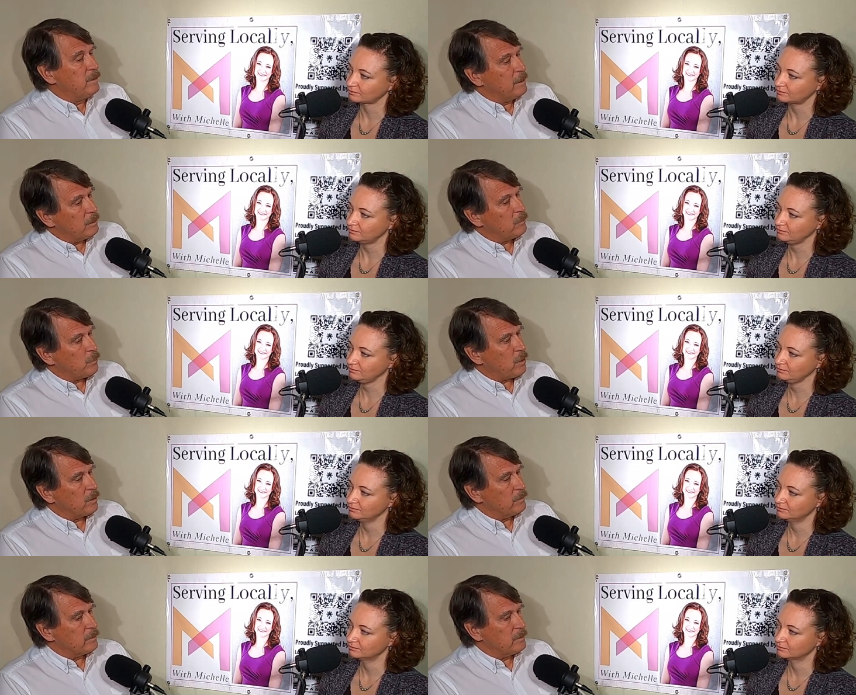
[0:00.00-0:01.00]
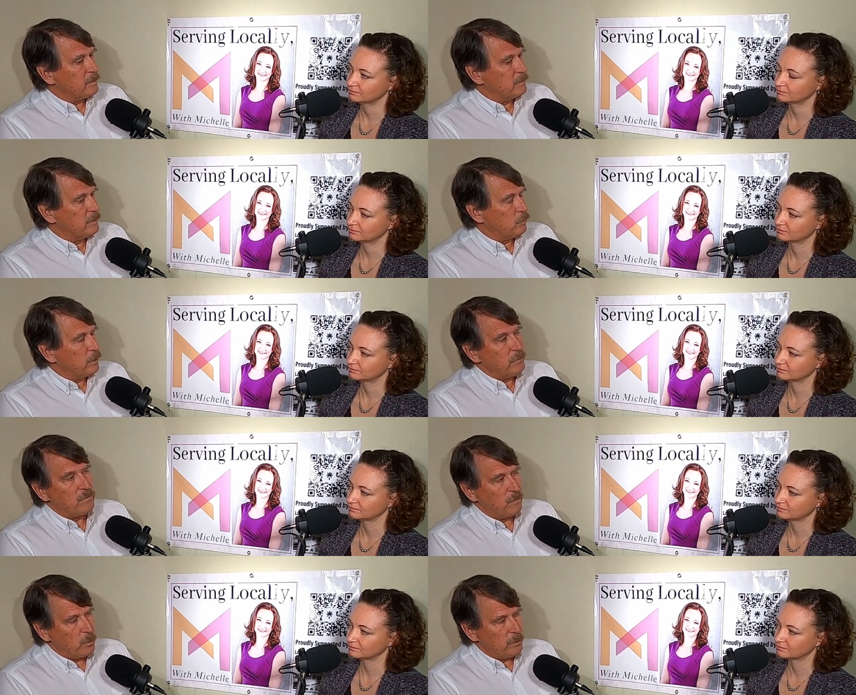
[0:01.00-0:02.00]
Speaker 1: the other part uh, that we
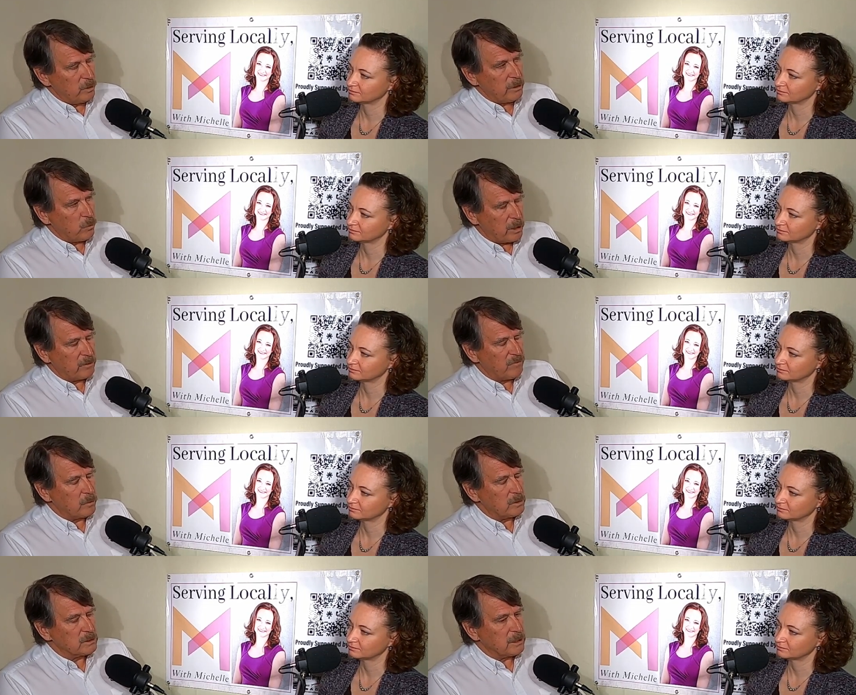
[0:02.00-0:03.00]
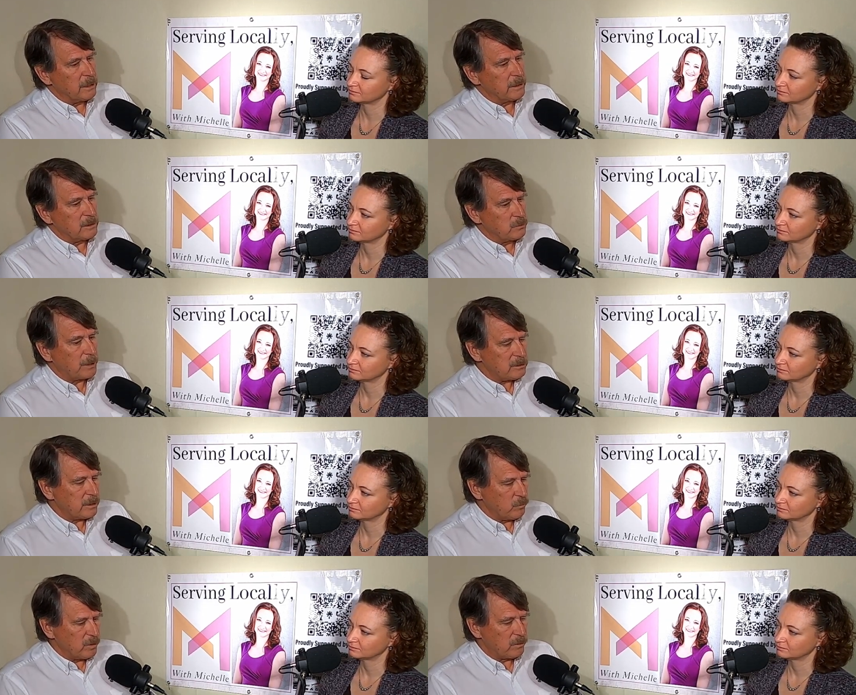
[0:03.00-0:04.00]
we really want to focus on,
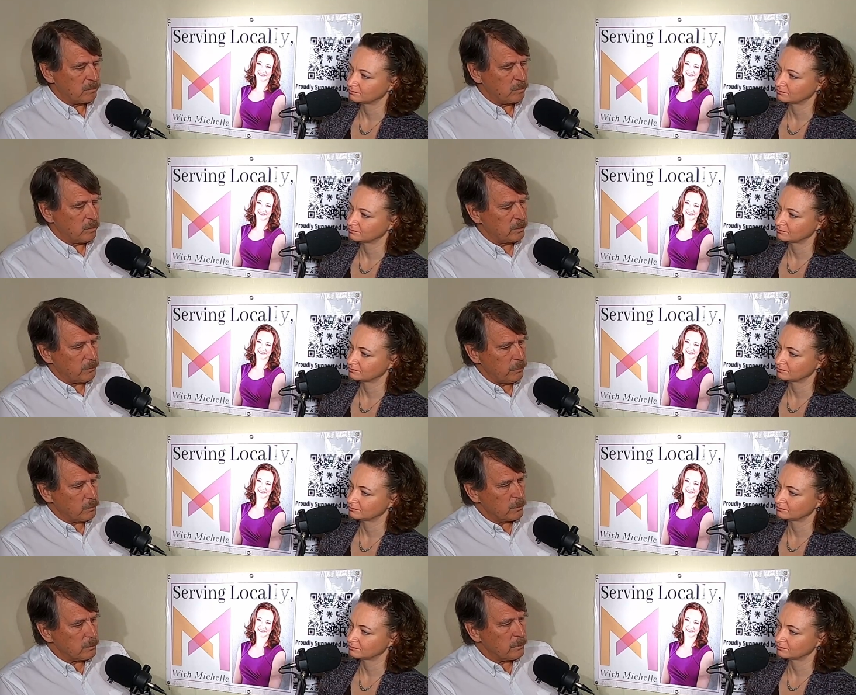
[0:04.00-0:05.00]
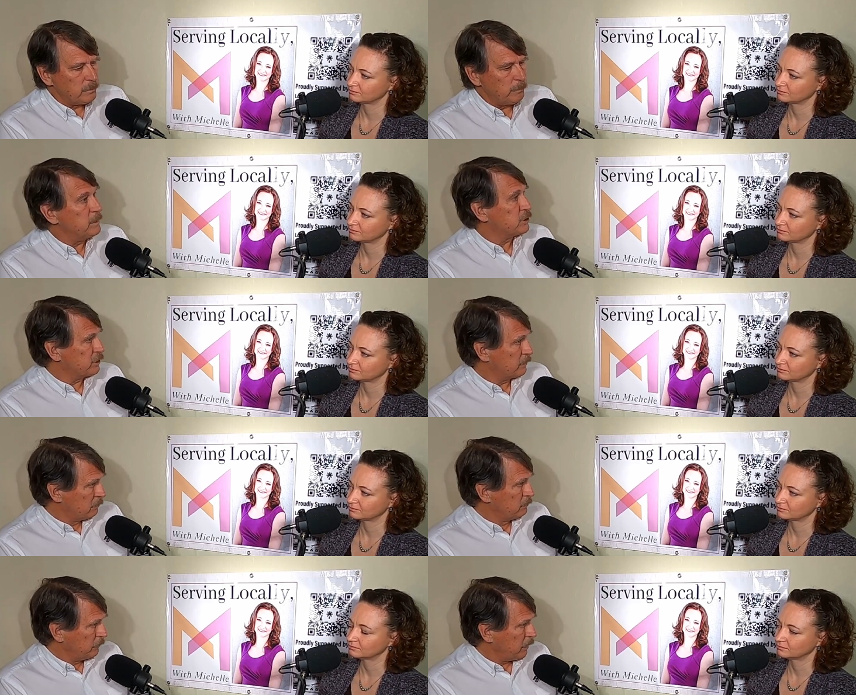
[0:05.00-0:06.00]
especially with with your mission
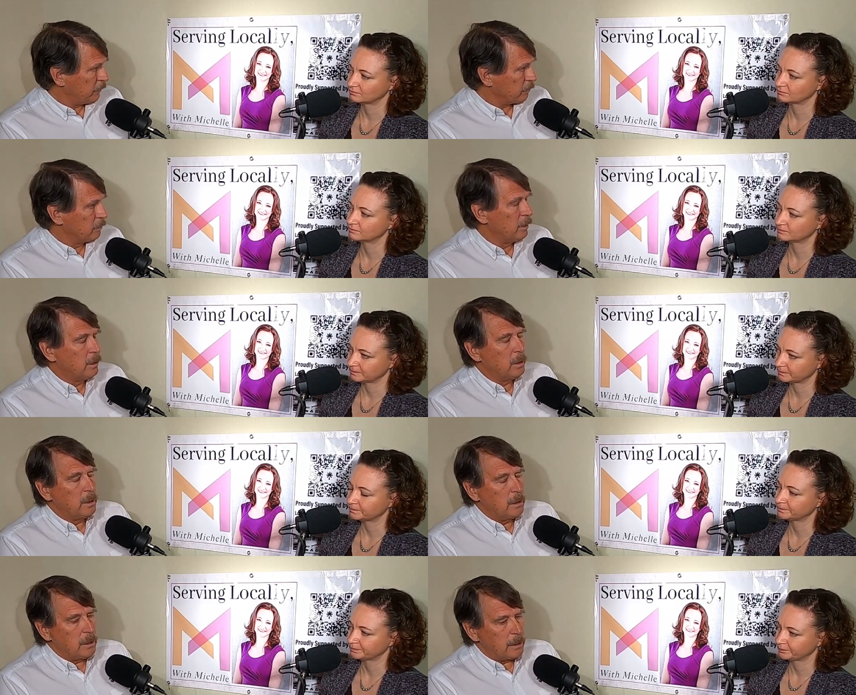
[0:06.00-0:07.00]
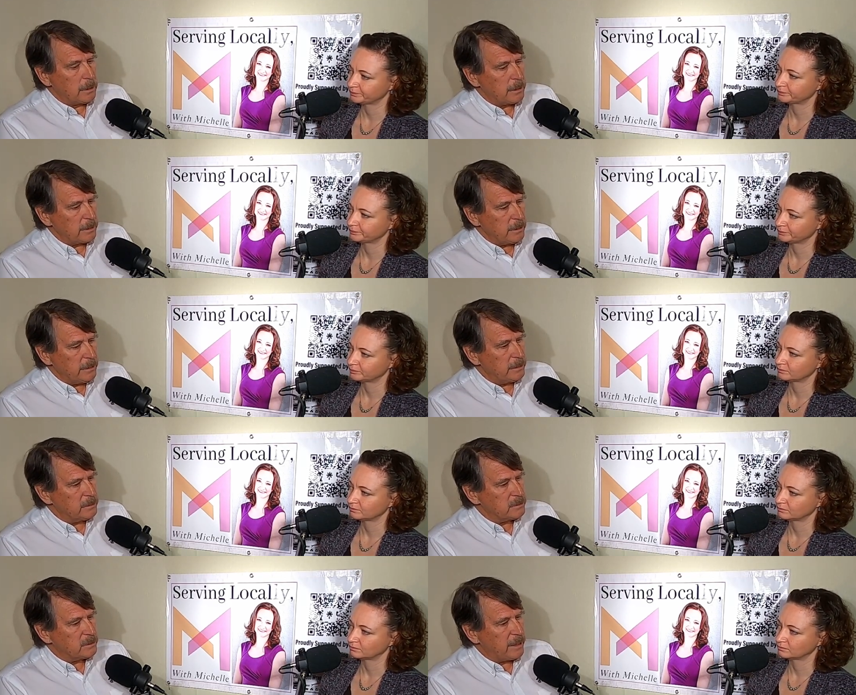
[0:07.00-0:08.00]
here, uh,
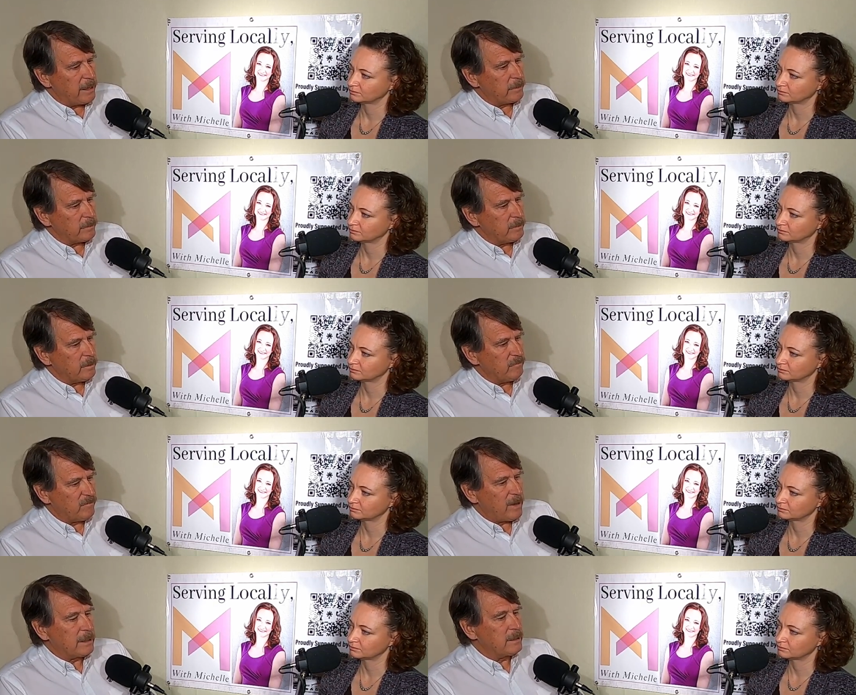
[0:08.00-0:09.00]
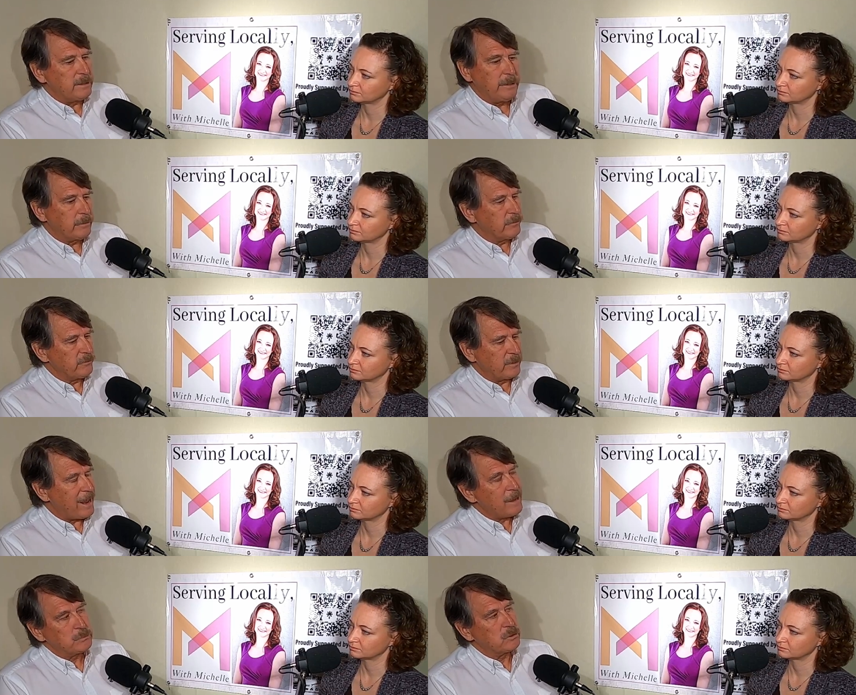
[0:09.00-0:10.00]
is that volunteers are an
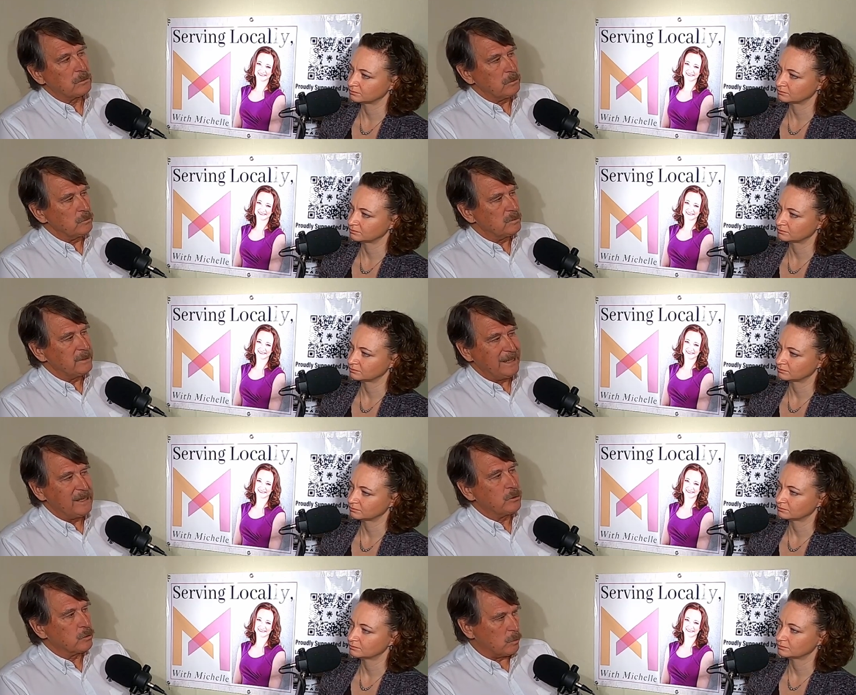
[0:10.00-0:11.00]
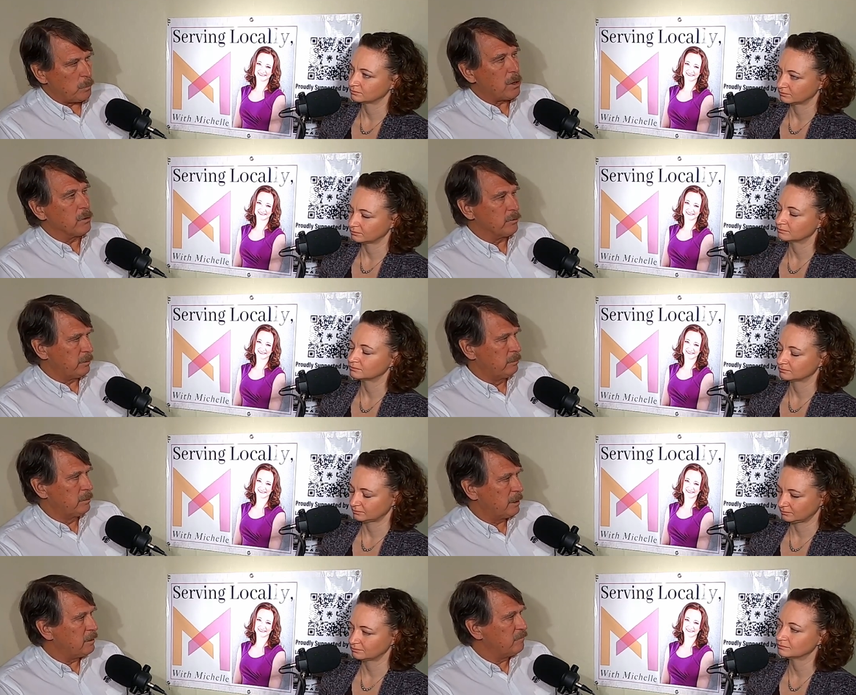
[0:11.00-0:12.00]
absolutely integral part
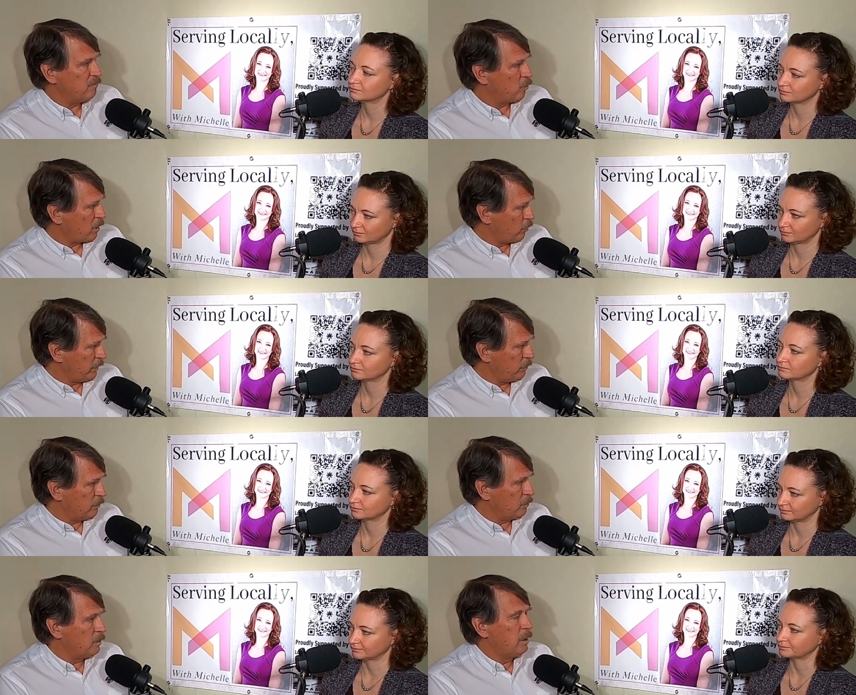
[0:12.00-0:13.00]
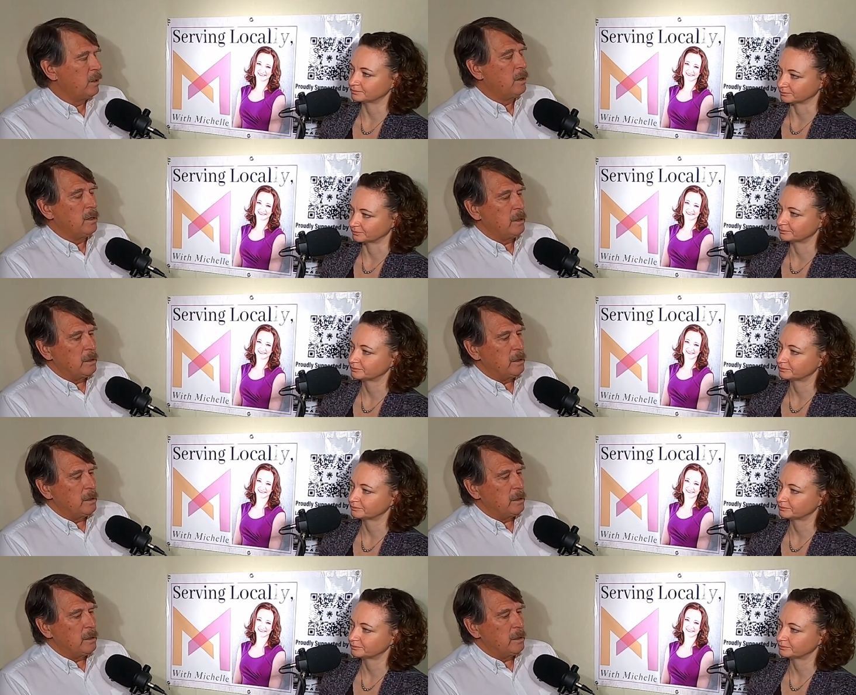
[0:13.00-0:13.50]
of what we do. Mm-hmm.